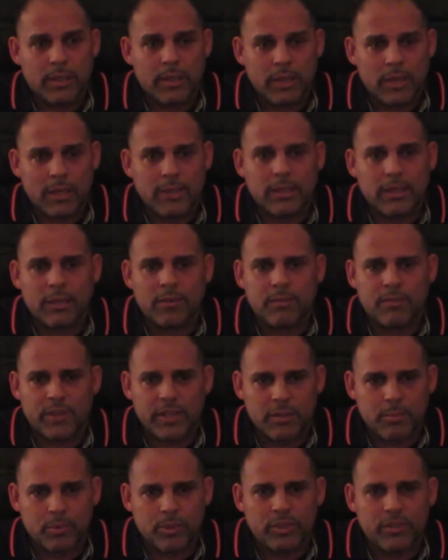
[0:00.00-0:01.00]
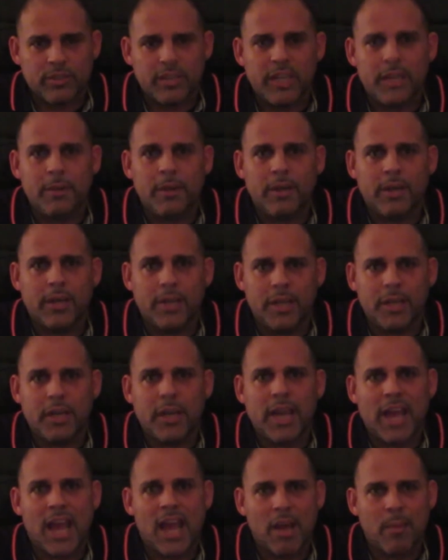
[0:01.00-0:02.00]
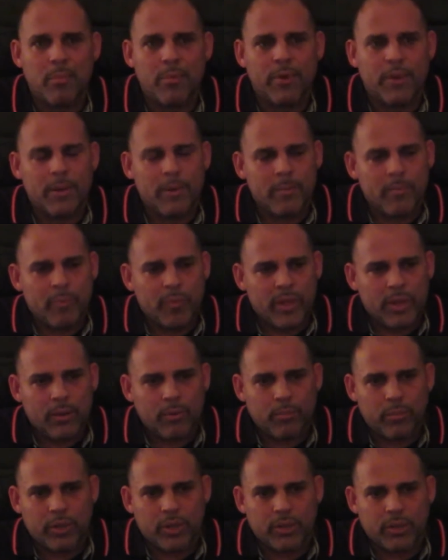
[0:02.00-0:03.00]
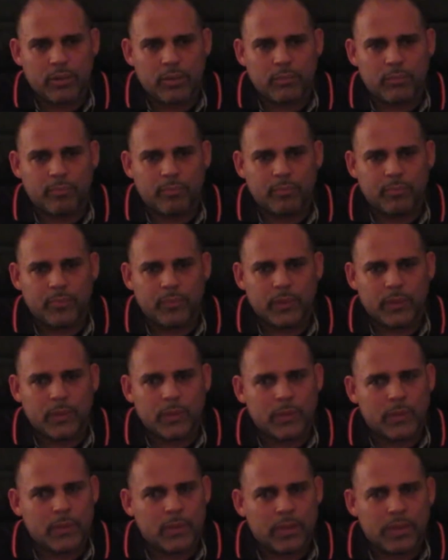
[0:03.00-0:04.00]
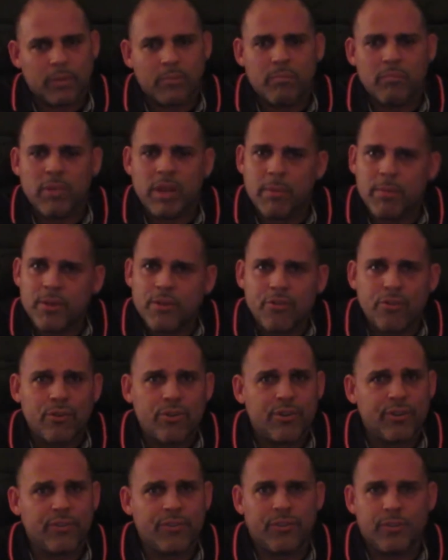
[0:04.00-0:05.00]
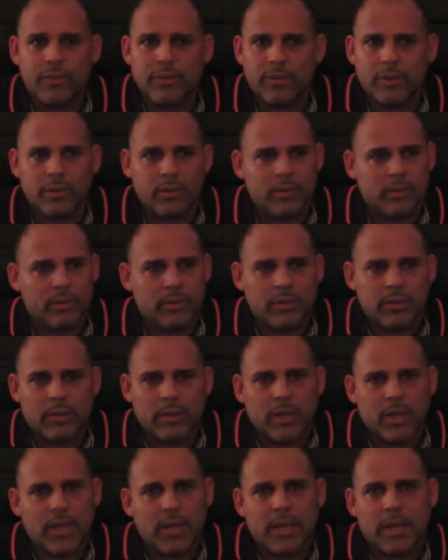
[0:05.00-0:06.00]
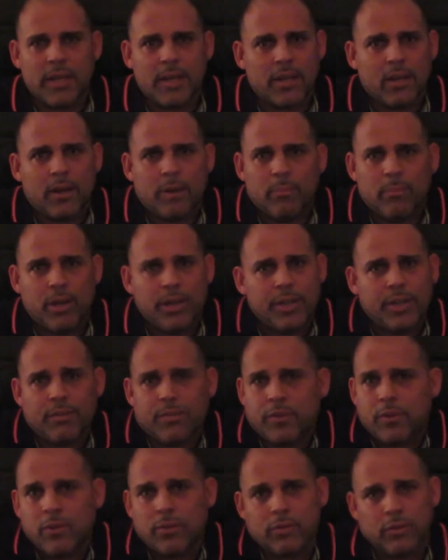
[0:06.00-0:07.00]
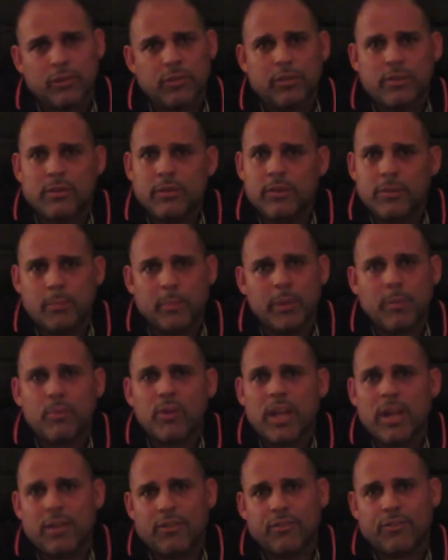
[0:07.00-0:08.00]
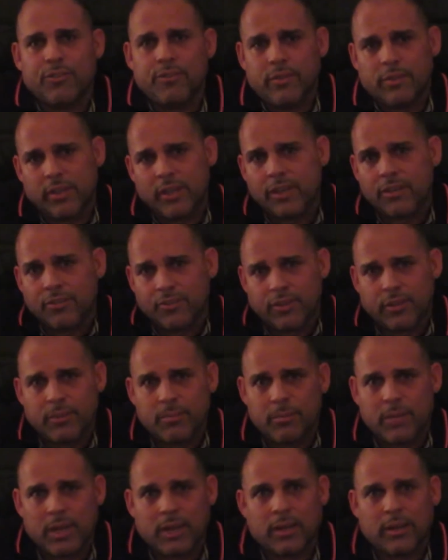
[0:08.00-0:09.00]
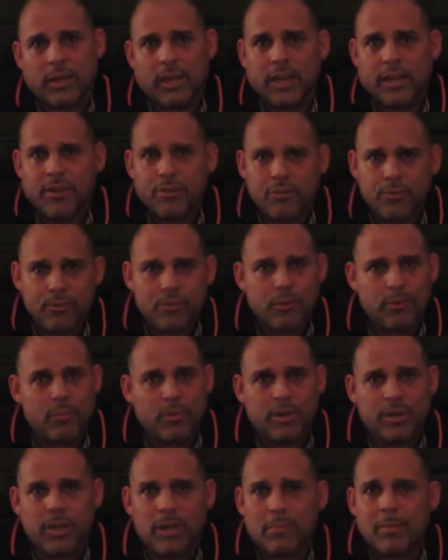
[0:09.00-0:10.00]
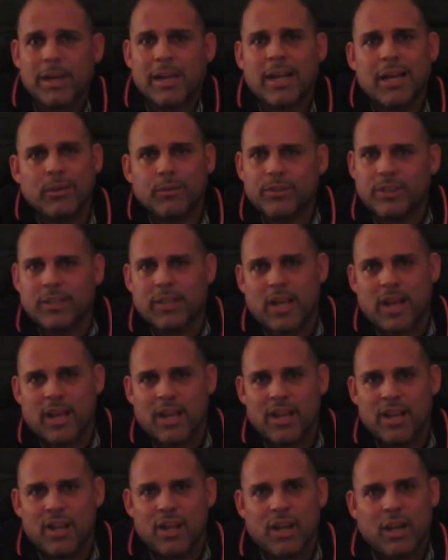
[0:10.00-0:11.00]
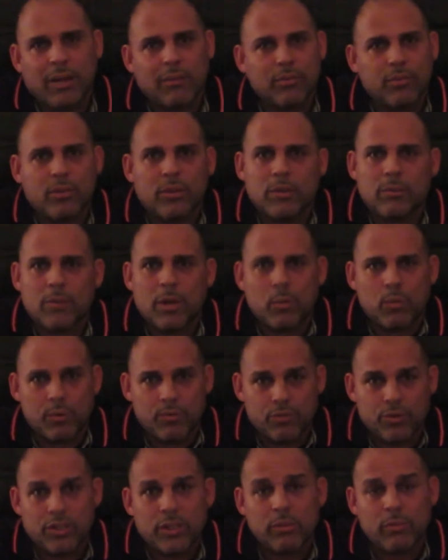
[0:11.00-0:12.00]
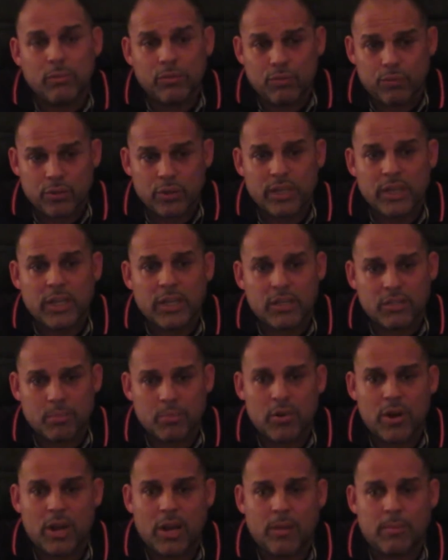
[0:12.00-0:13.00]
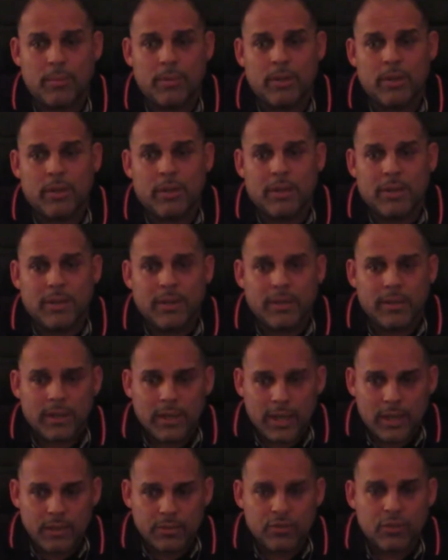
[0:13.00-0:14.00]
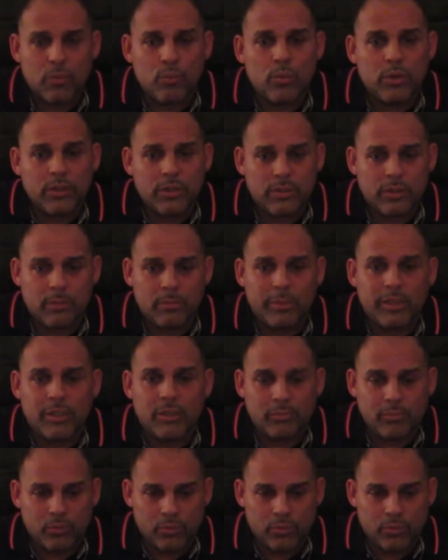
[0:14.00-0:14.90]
I think on Facebook it's King Cab, but maybe George, and then Buddy, of course, because the people that teached him, like Angel or Buddy, I'm not counting that. I'm talking about when Rookie was Rookie in his prime. Someone to beat him